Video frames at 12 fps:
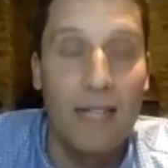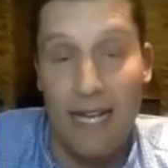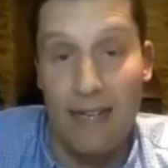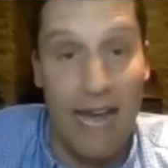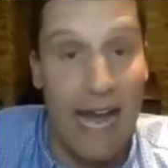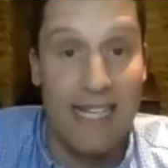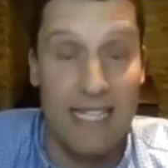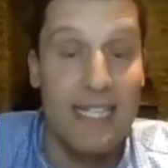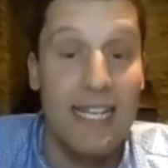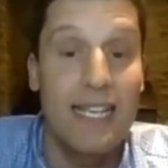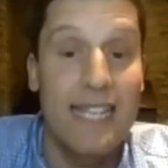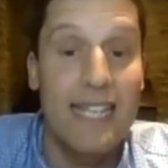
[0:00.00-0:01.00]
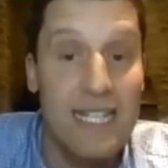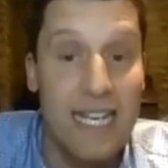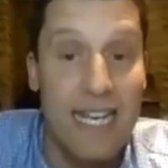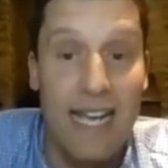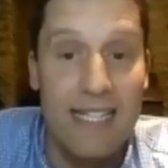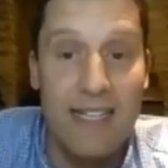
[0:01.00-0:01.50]
uh, as it still is
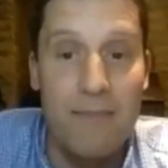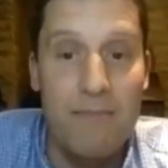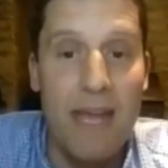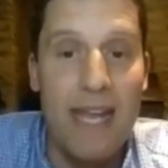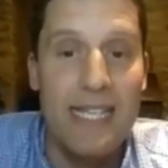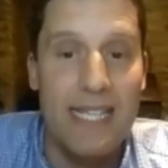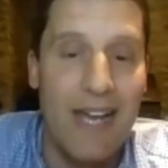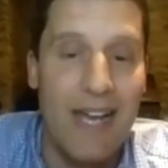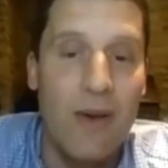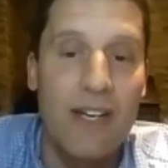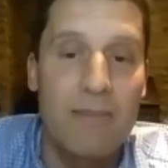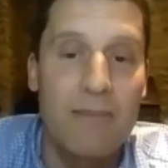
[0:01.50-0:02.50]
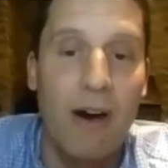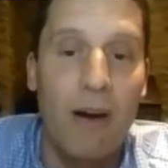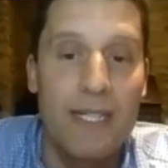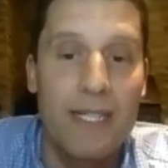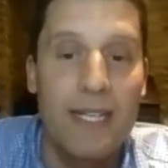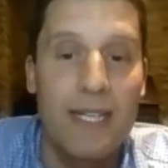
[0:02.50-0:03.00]
actually has an amazing equine
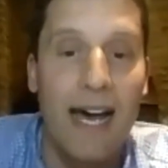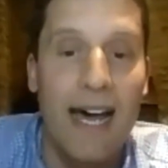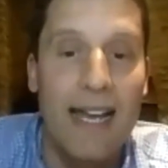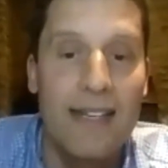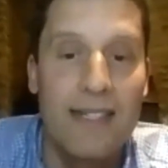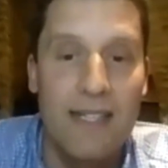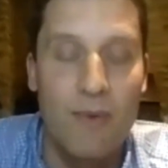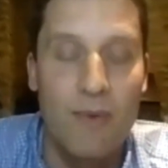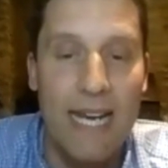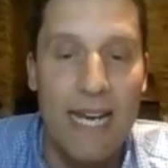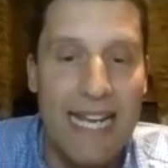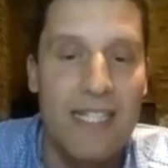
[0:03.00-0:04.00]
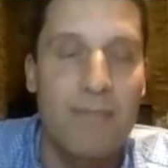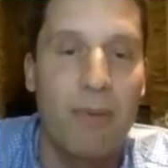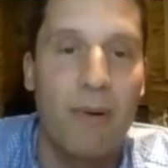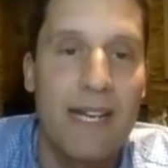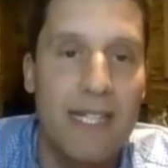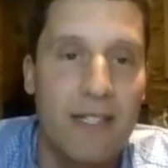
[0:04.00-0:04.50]
department and some really
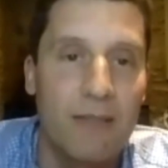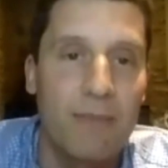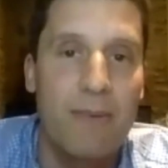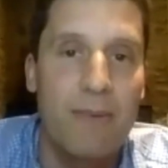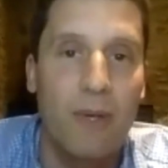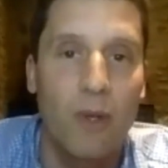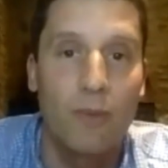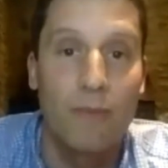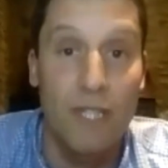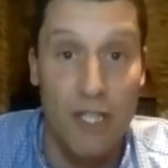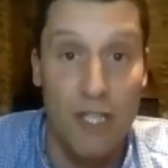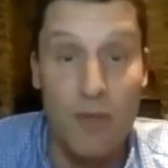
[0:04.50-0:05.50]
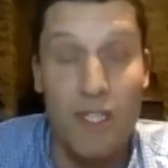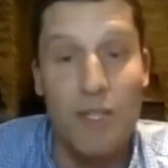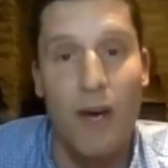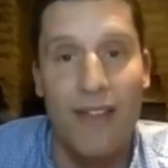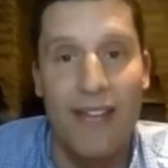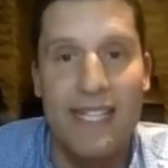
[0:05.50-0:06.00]
inspirational people used to
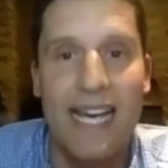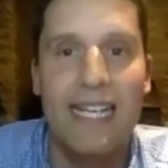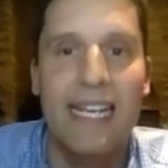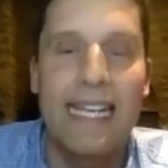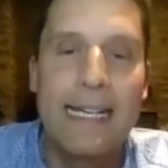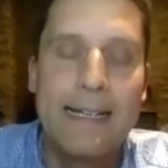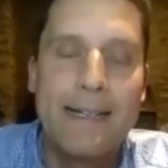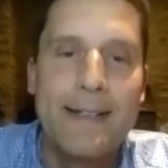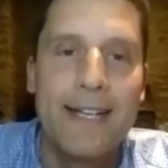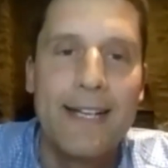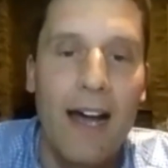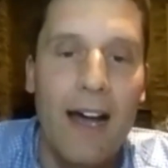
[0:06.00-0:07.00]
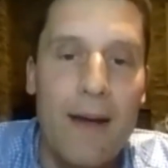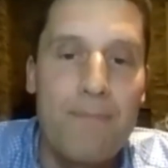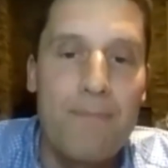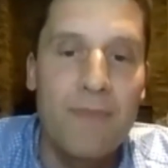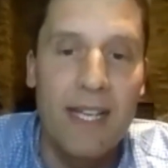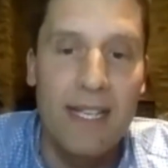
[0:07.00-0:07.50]
work there sadly
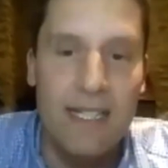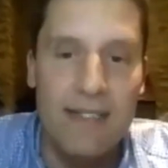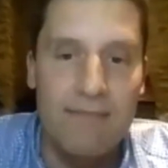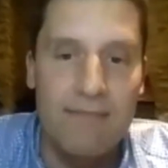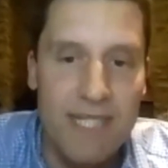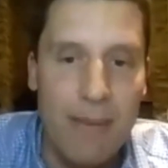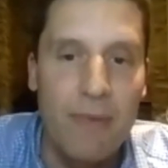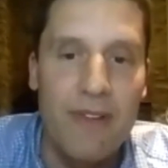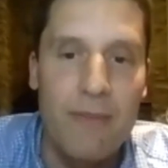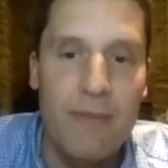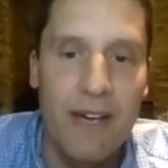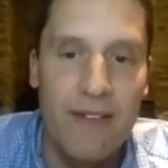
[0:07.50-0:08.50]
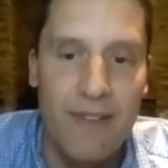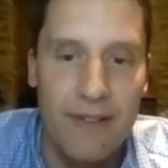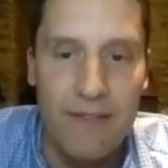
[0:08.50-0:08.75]
um, uh, some of them have